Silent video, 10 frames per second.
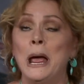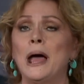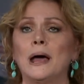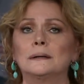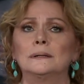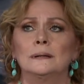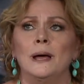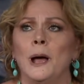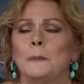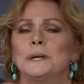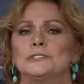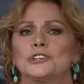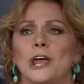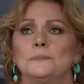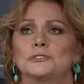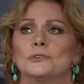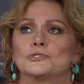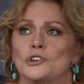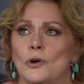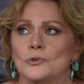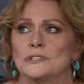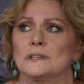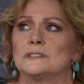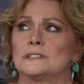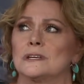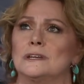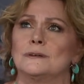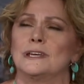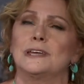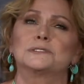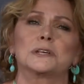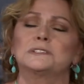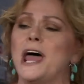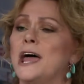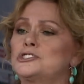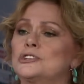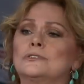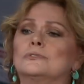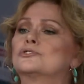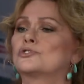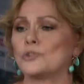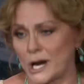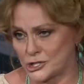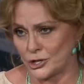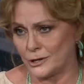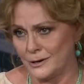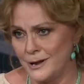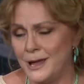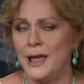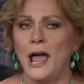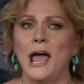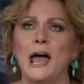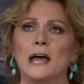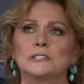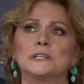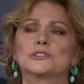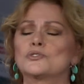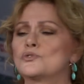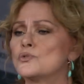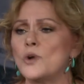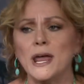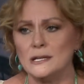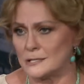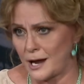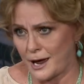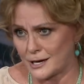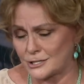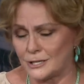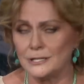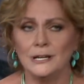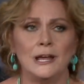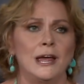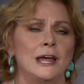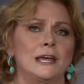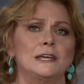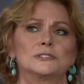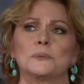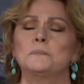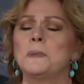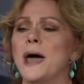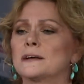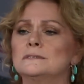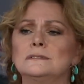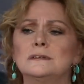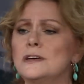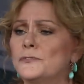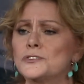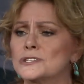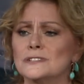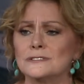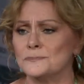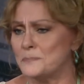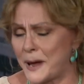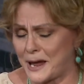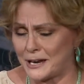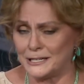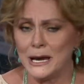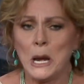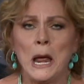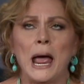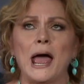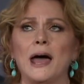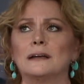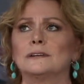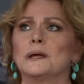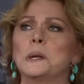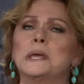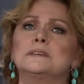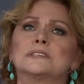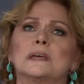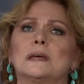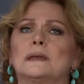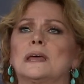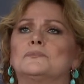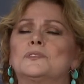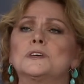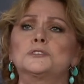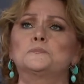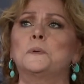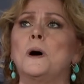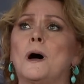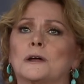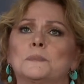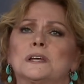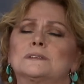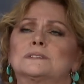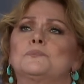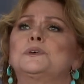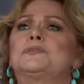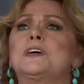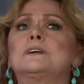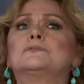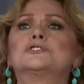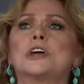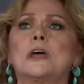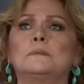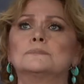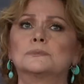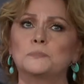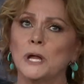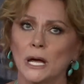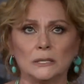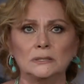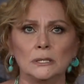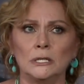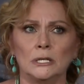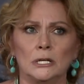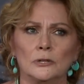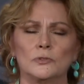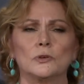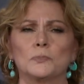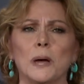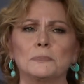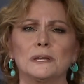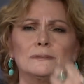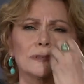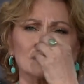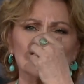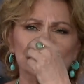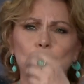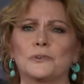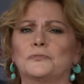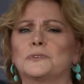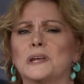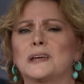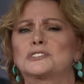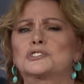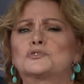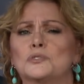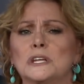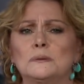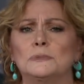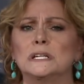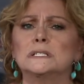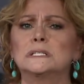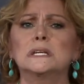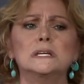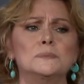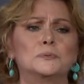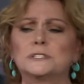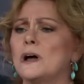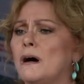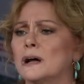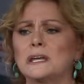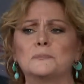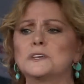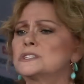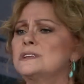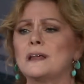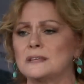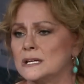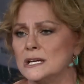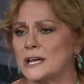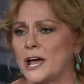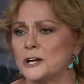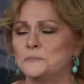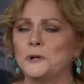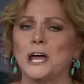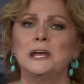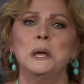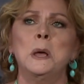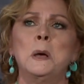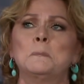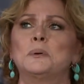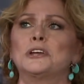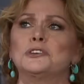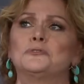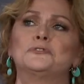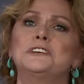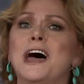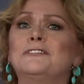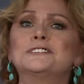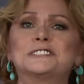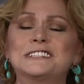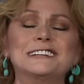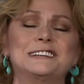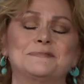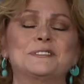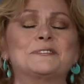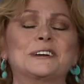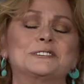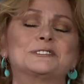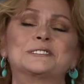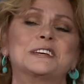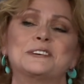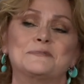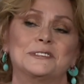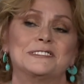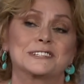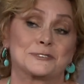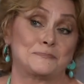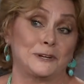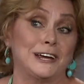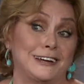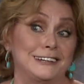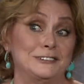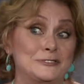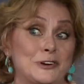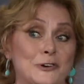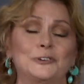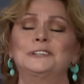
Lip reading: And, I mean, James Earl Jones is... He's a national treasure. Mm. And he's a great actor. He's a magnificent man. And he's in this part, because we think of James playing the sort of extremely deep, dark, and there's nothing he can't play. But you've never seen him the way you see him in this play, you know?